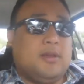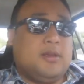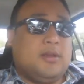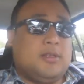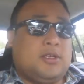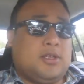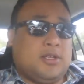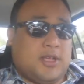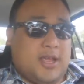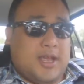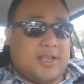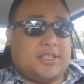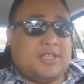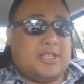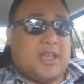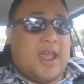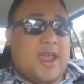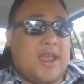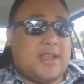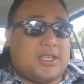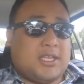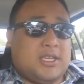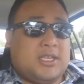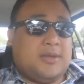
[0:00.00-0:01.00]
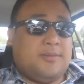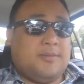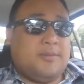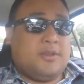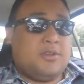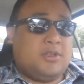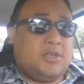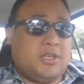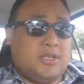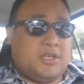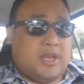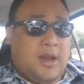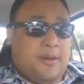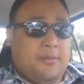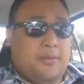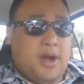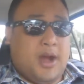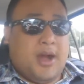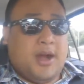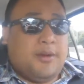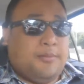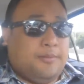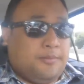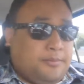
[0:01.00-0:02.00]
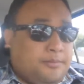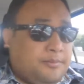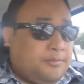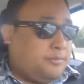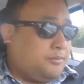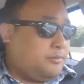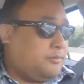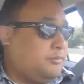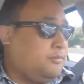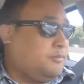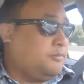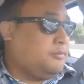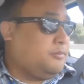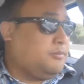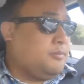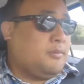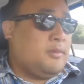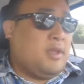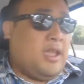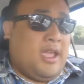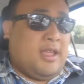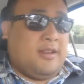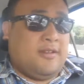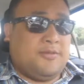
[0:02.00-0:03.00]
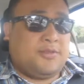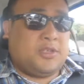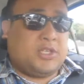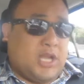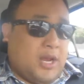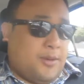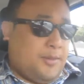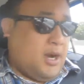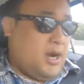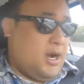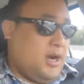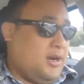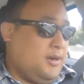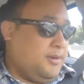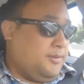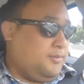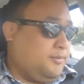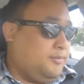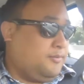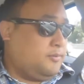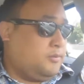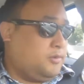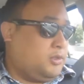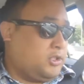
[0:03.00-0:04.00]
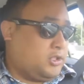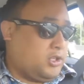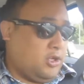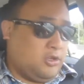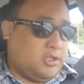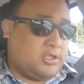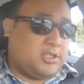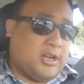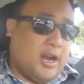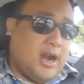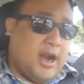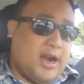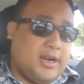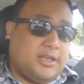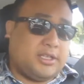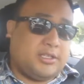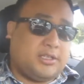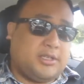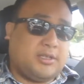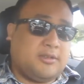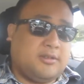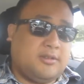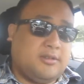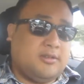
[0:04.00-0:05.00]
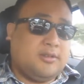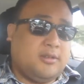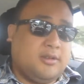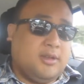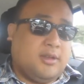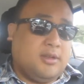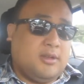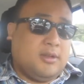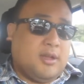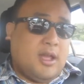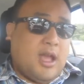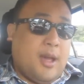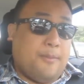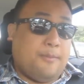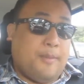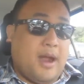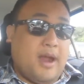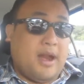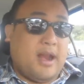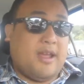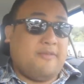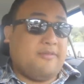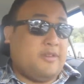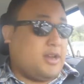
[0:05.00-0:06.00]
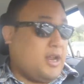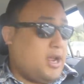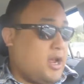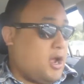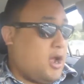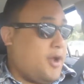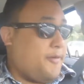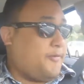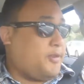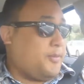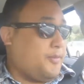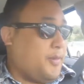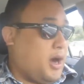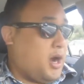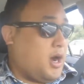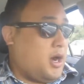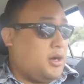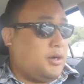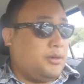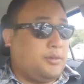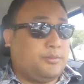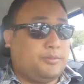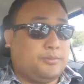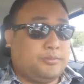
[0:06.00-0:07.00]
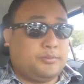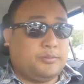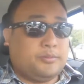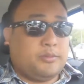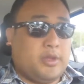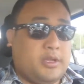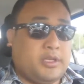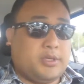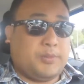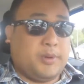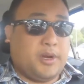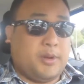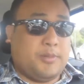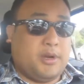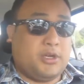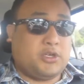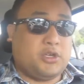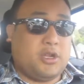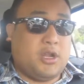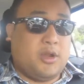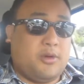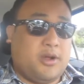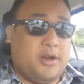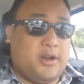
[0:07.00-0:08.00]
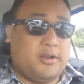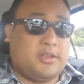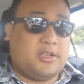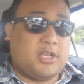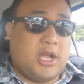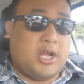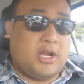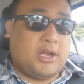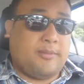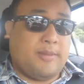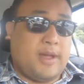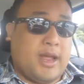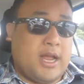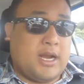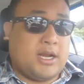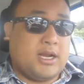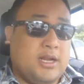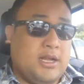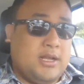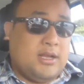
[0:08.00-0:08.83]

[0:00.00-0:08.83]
So that's that. September, end of summer, school starts. I might have a day off tomorrow. That's pretty much all I wanted to talk about.